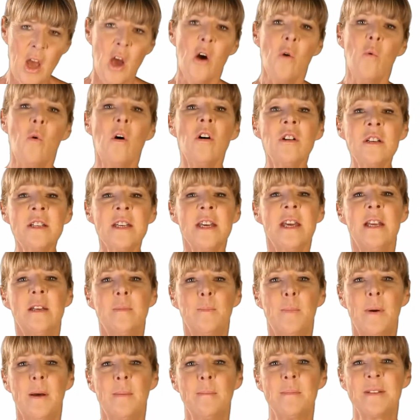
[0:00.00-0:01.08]
What heat
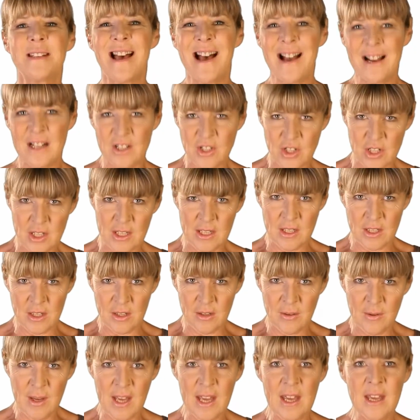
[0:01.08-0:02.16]
pumps actually
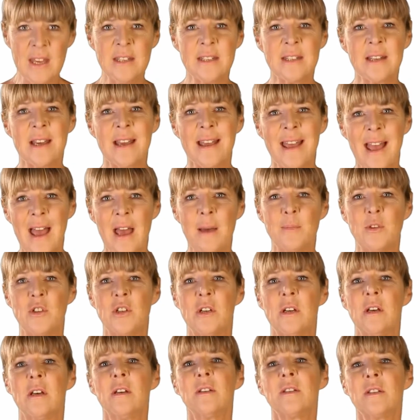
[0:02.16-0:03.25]
do is
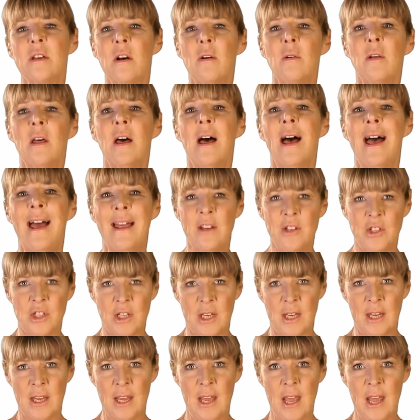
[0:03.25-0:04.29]
capture solar energy,